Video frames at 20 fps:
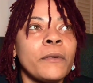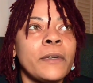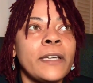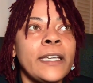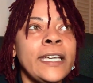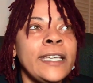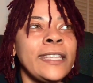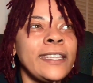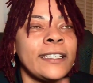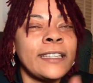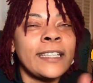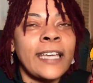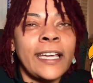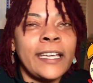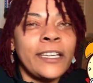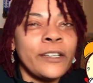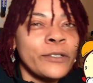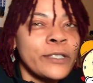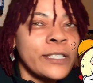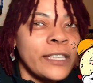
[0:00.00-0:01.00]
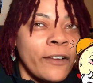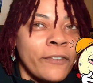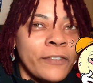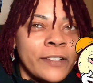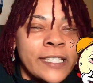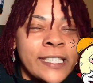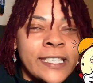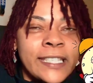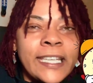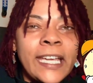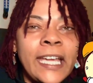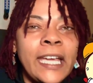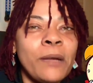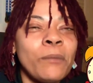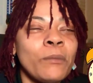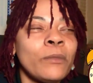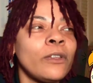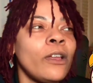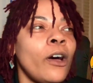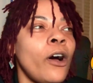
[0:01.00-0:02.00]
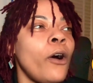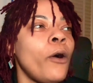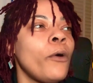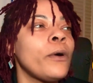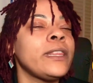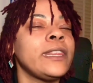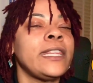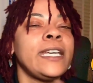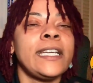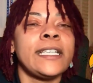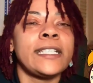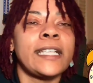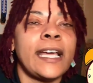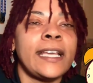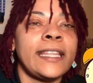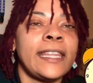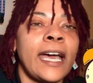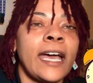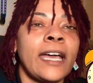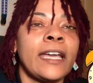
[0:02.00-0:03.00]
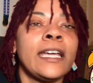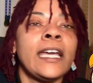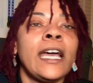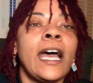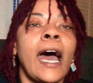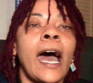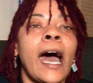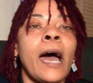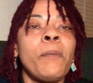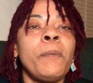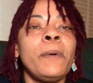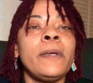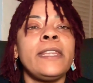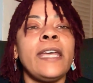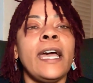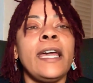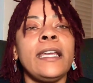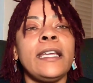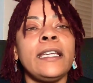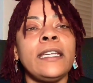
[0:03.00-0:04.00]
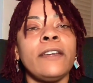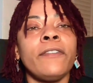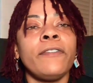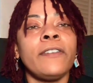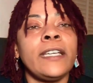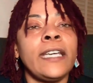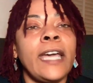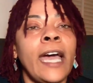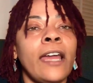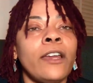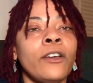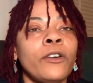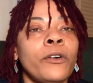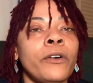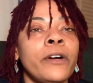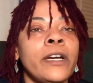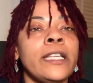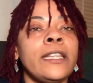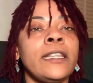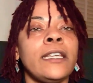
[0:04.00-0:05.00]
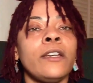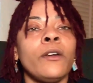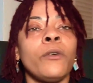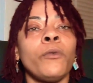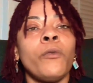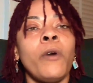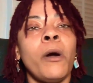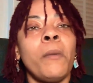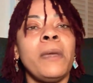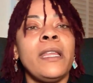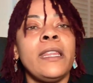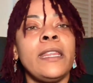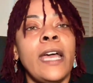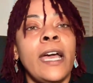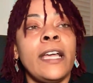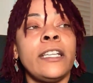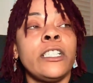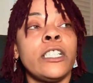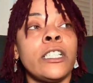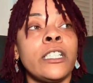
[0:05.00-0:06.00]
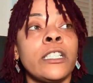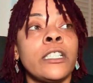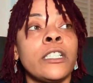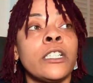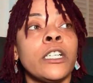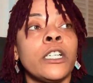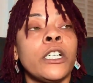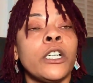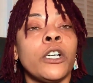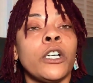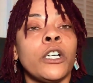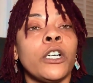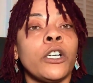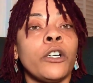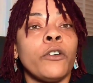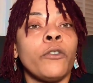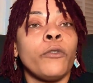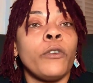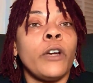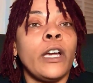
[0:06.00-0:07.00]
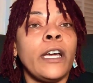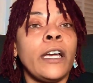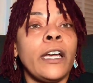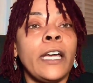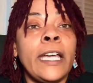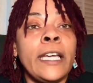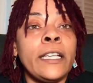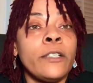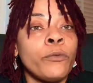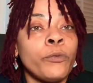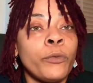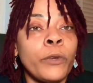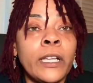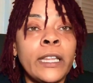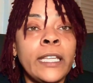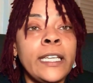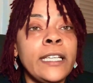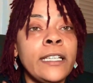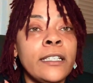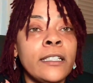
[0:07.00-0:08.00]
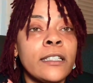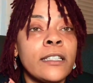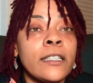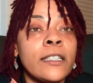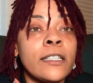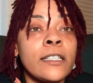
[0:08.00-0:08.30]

either, like, your self-esteem low or things like that. I put that in a different category than a woman that just is really...